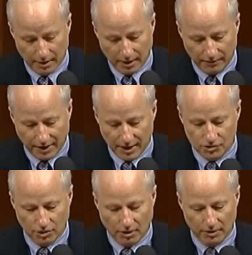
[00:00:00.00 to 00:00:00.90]
have
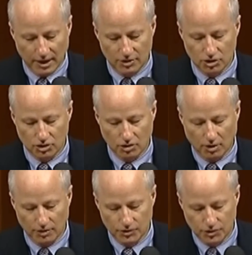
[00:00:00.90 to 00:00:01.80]
answered our nation's
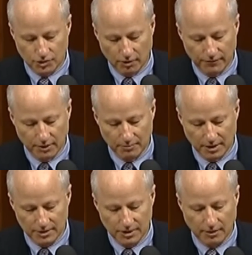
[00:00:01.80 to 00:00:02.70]
call to serve in the
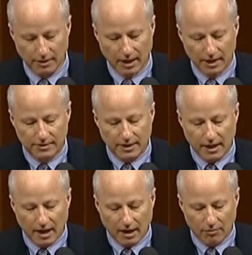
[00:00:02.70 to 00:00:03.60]
military.
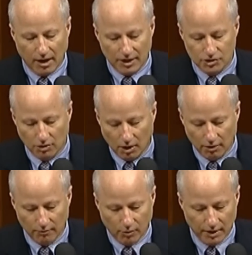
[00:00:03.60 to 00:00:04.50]
Today, I rise in
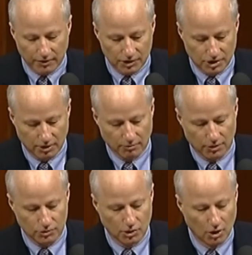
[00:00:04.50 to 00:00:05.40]
honor of one of these
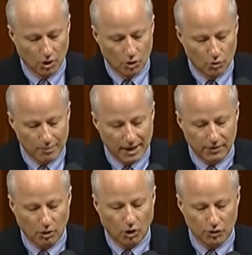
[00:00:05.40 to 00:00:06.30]
heroes who made
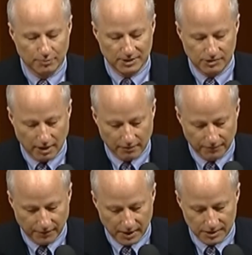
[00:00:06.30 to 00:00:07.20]
the ultimate
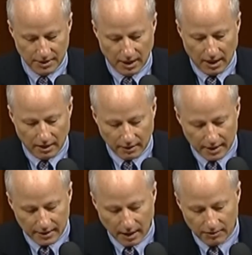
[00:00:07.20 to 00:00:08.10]
sacrifice and
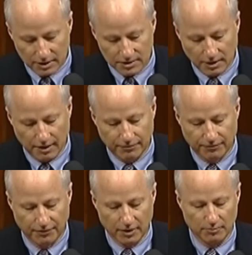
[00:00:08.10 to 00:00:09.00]
laid down his life for
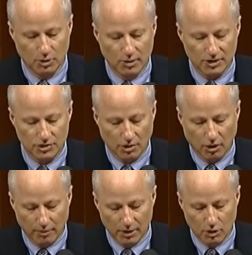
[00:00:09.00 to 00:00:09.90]
freedom, U.S.
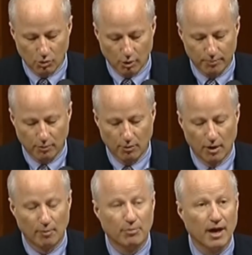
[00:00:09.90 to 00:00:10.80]
Army Corporal
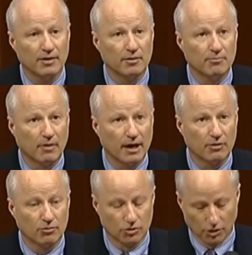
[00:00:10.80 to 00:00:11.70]
Brandon
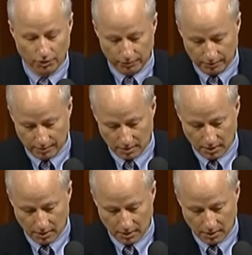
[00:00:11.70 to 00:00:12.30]
Michael Kirton.